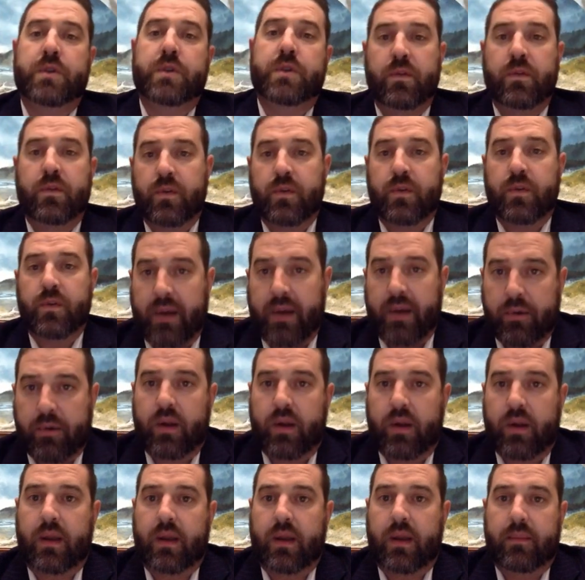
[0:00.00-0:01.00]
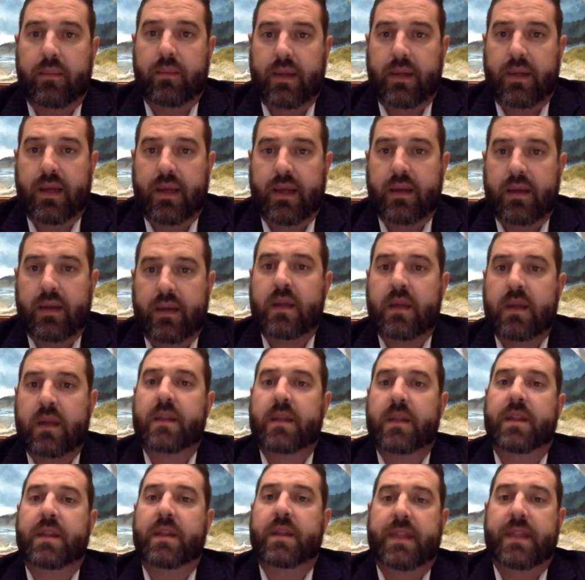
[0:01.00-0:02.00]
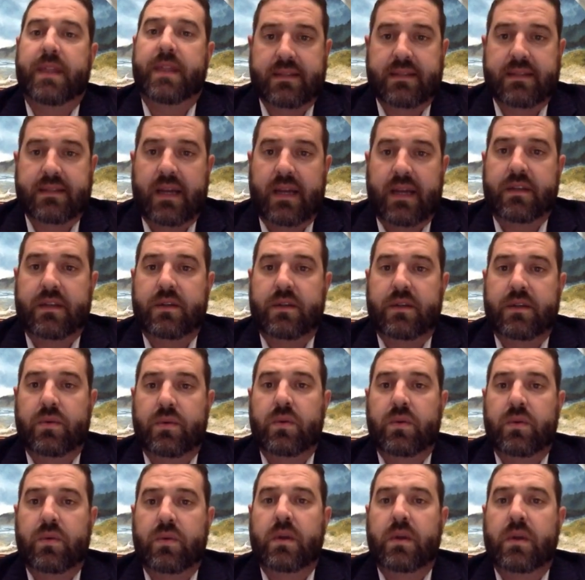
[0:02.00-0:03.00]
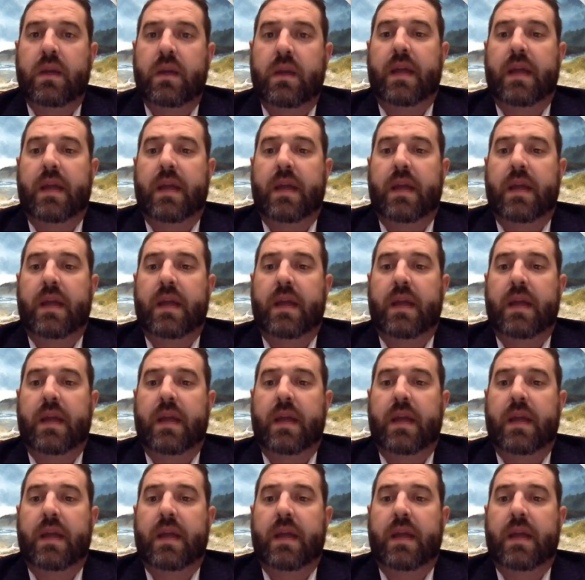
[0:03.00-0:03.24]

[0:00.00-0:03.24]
goes over my marketing plan, the things I do,